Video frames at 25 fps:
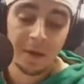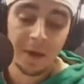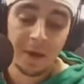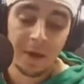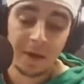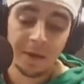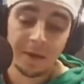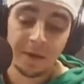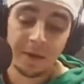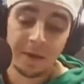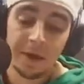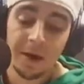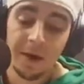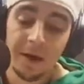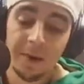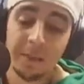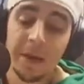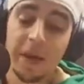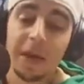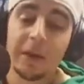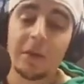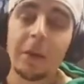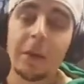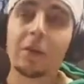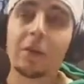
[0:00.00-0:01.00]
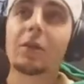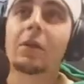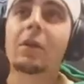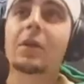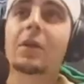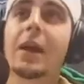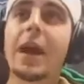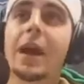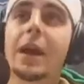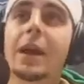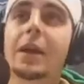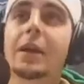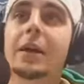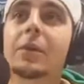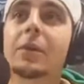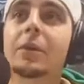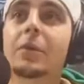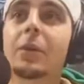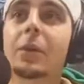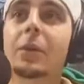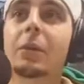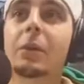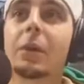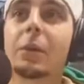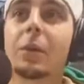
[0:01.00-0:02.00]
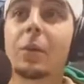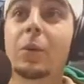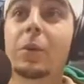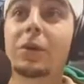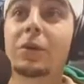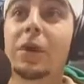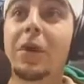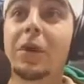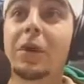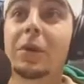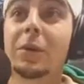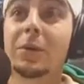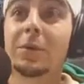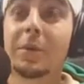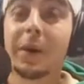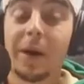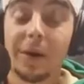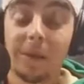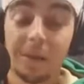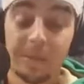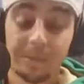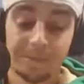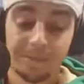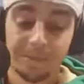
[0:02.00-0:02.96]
and makes us look like we don't know what we're talking about.